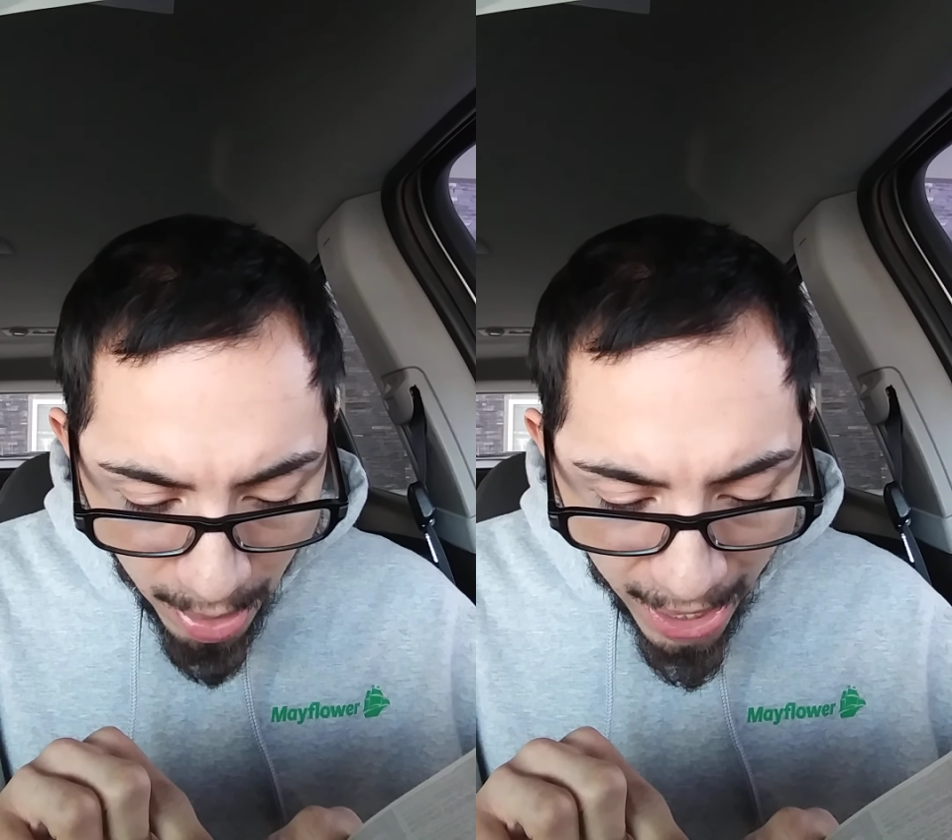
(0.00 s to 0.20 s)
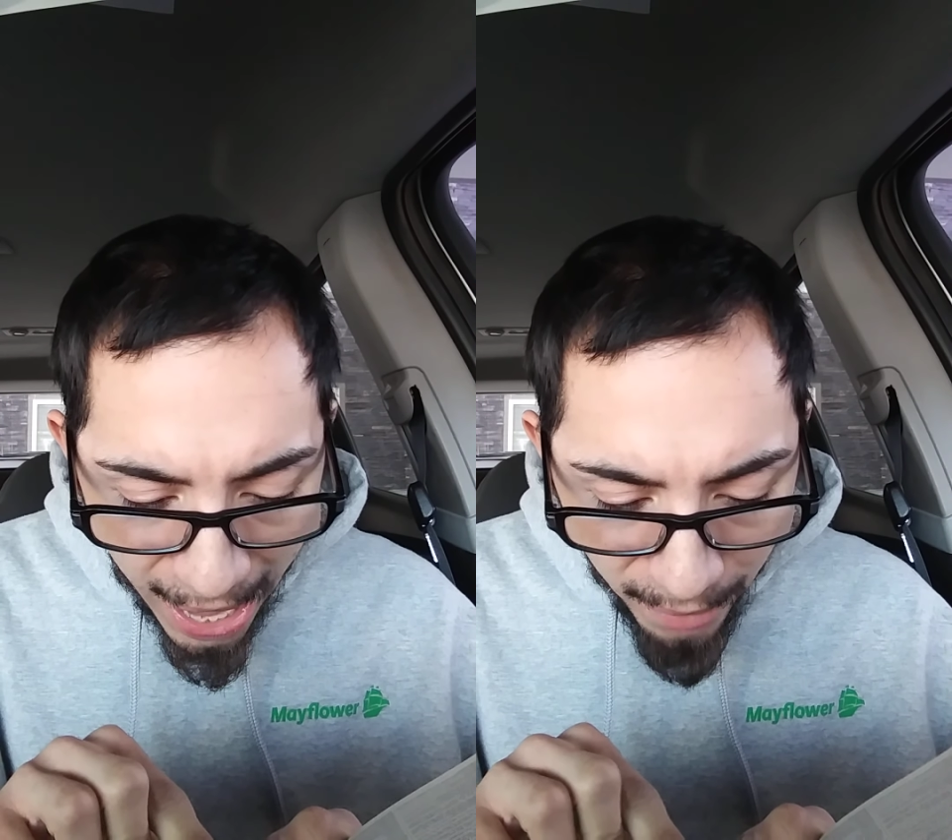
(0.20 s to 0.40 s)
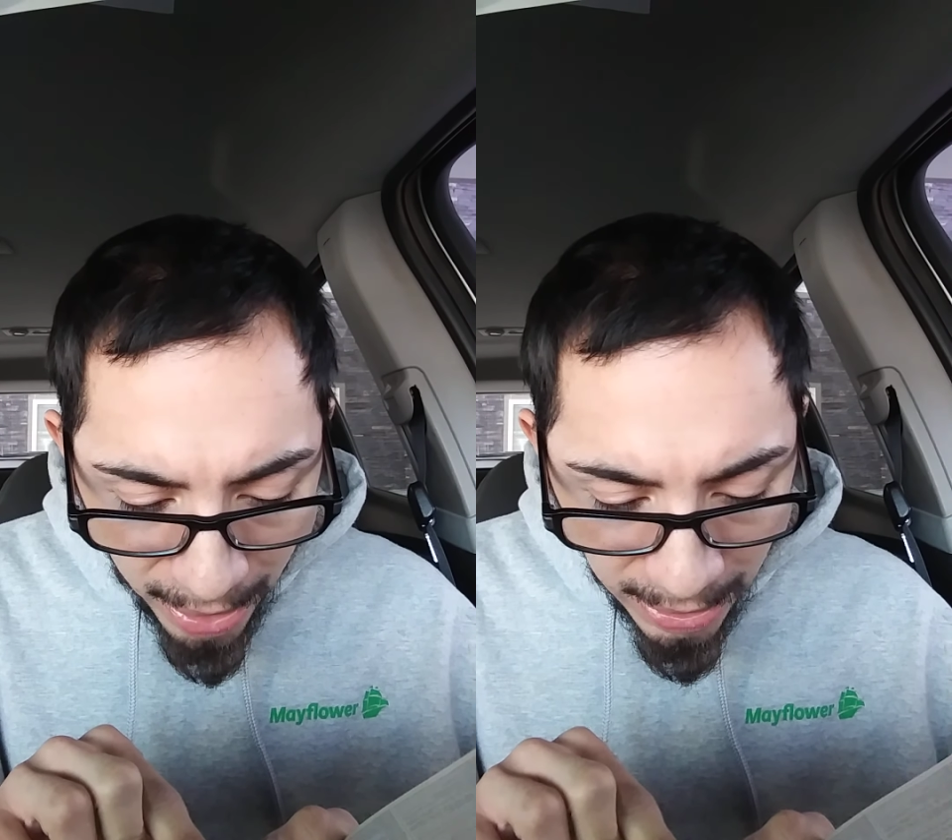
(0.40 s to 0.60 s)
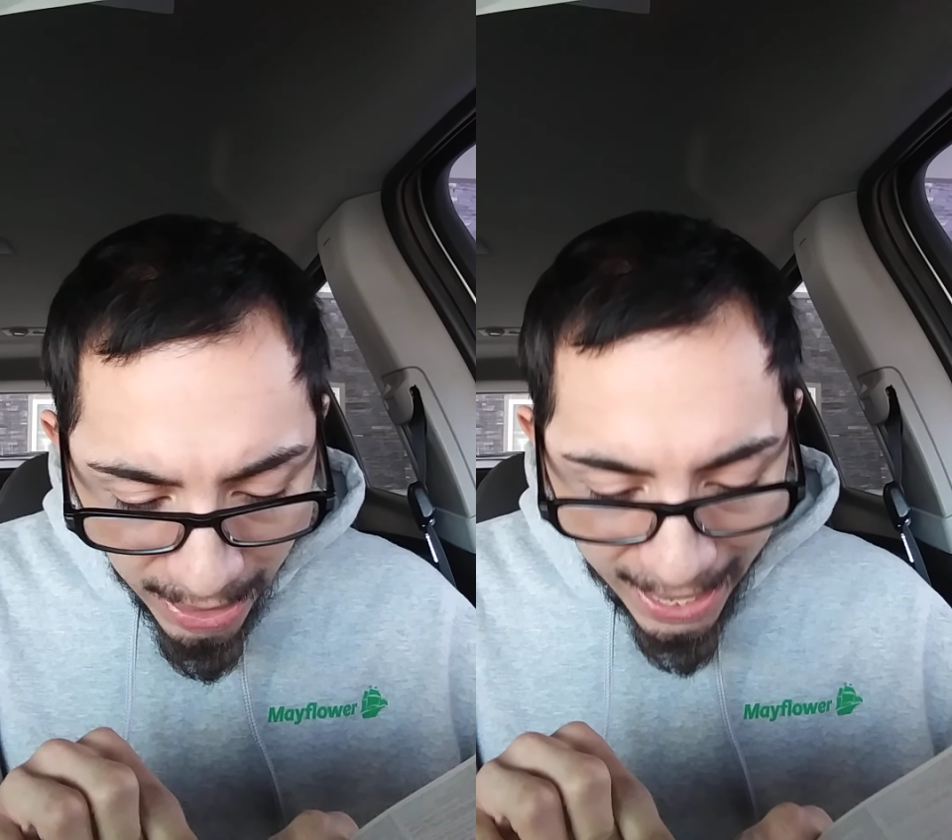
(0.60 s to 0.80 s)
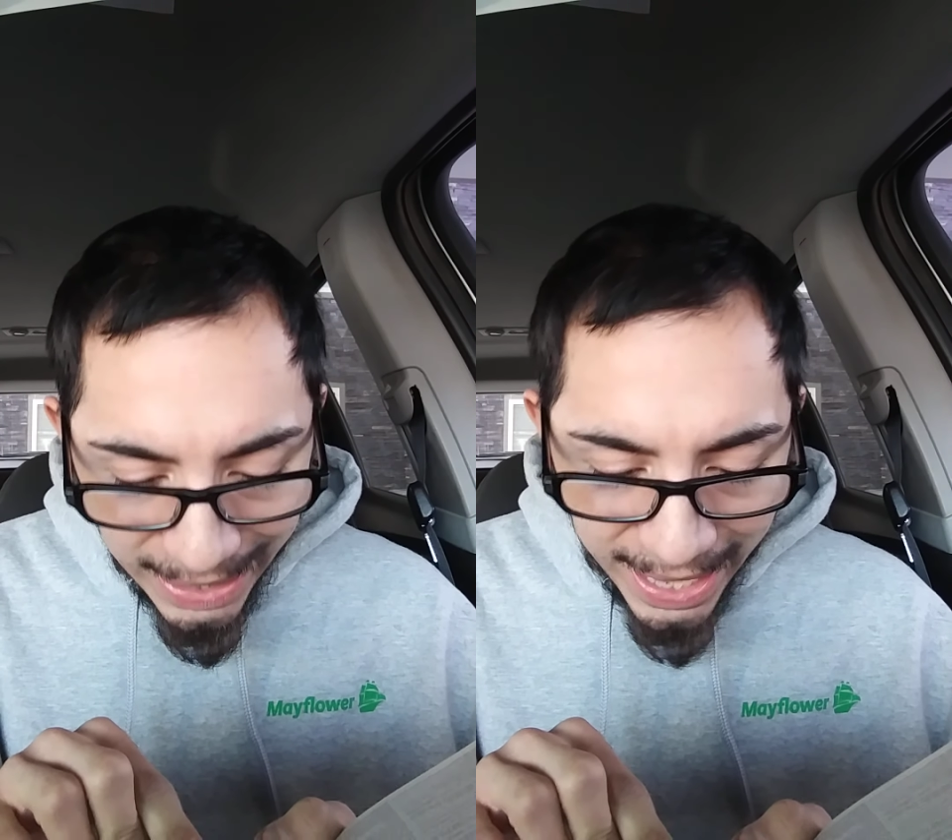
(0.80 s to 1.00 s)
heaven
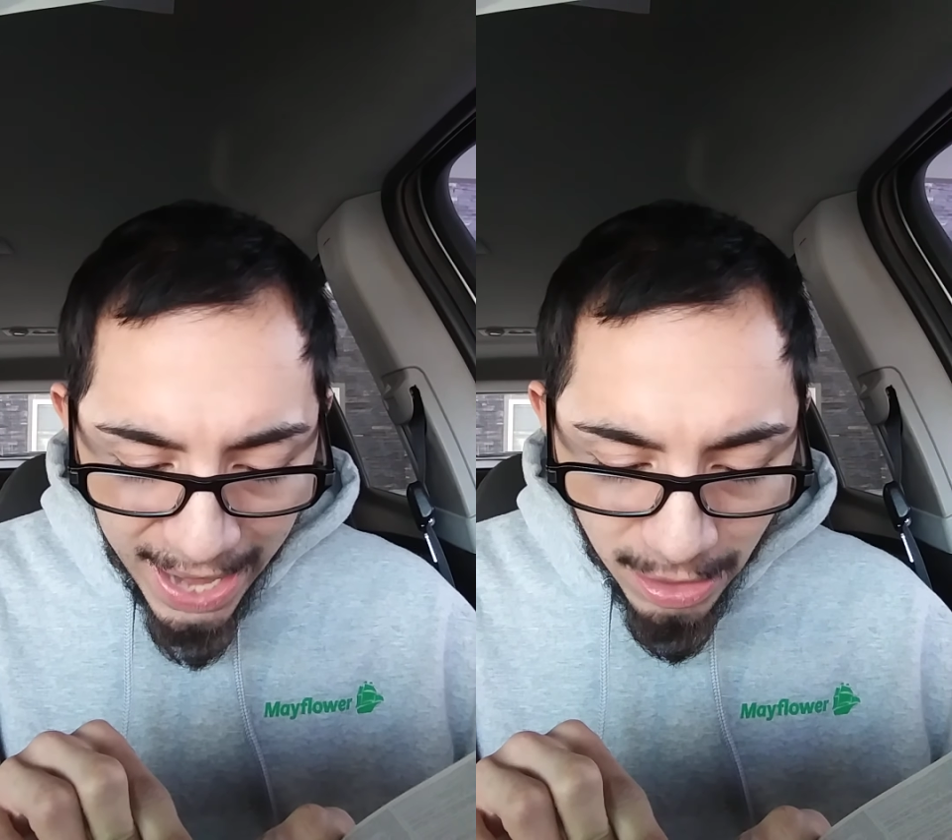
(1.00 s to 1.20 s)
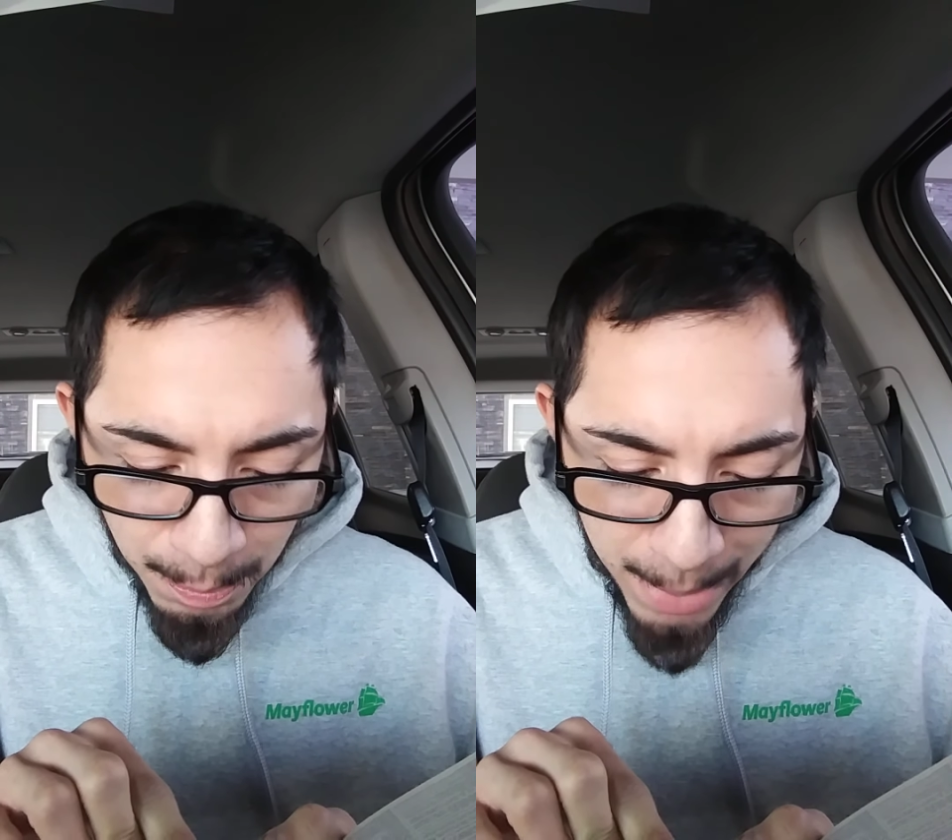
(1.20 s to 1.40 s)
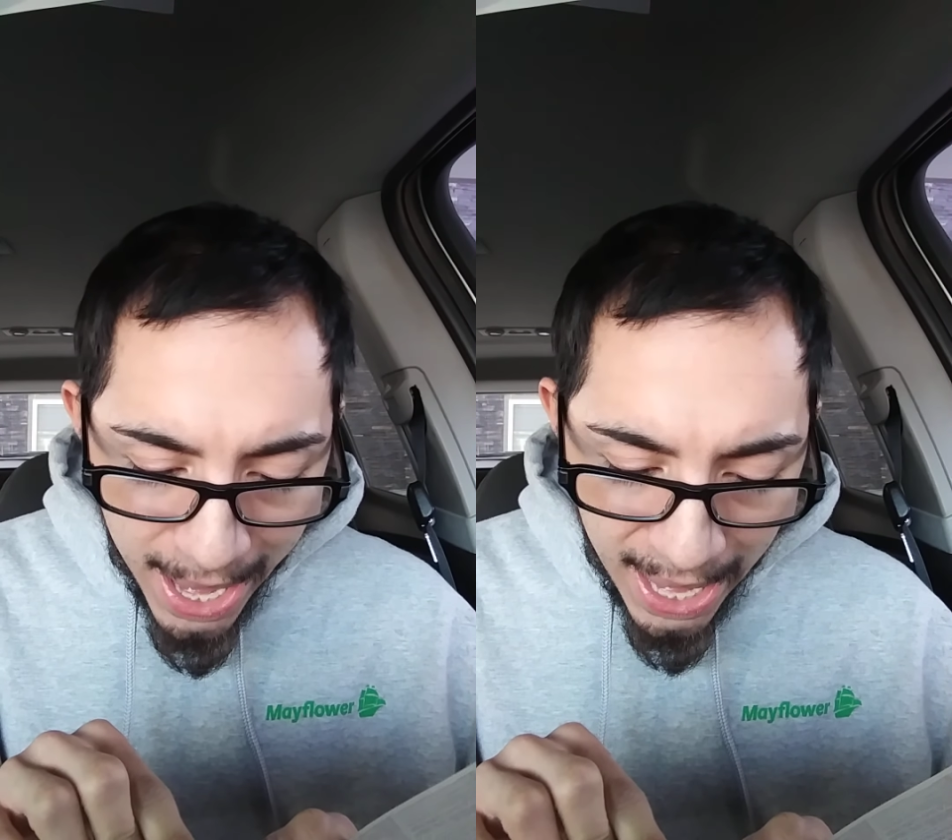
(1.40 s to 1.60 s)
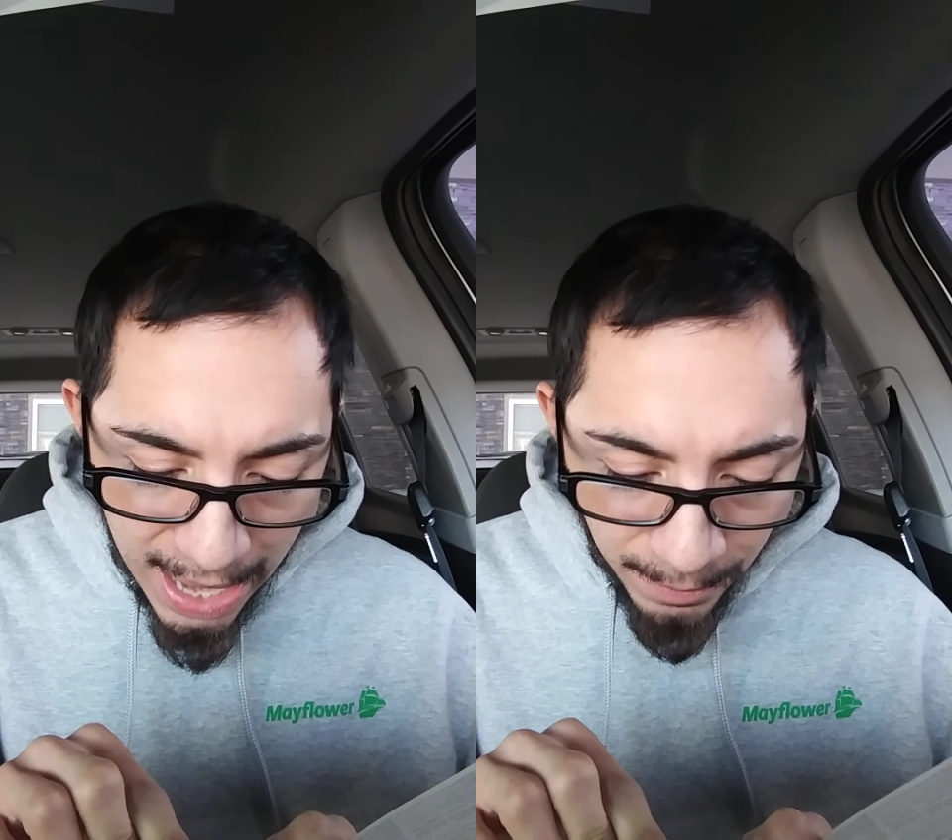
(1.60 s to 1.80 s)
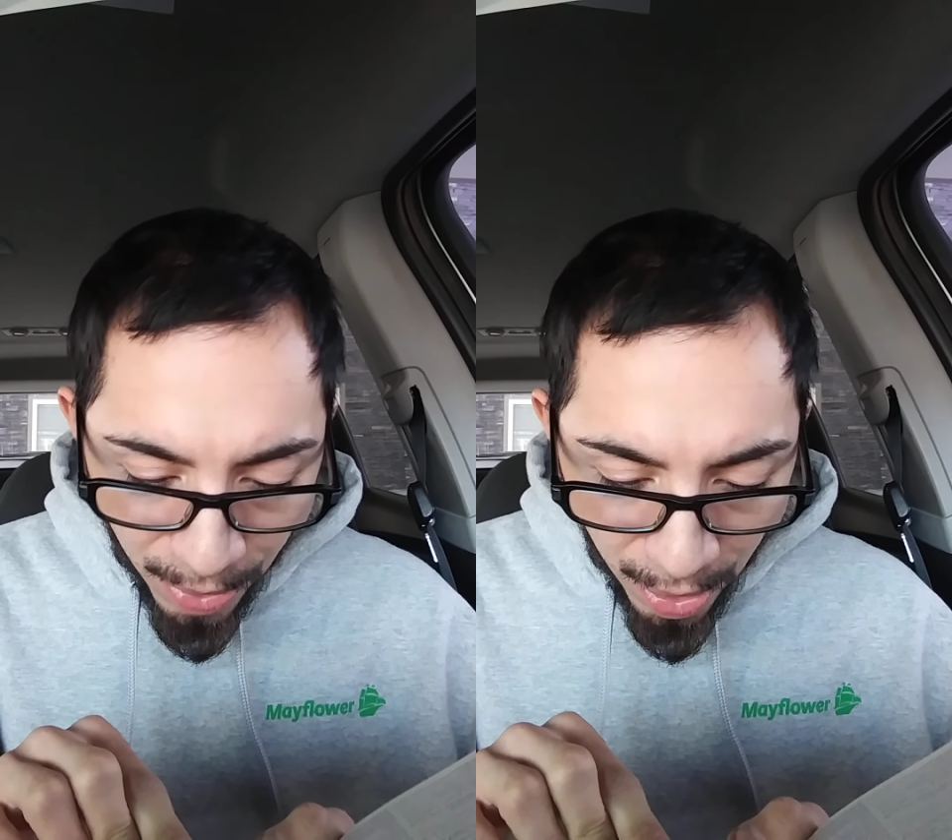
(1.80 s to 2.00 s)
against men.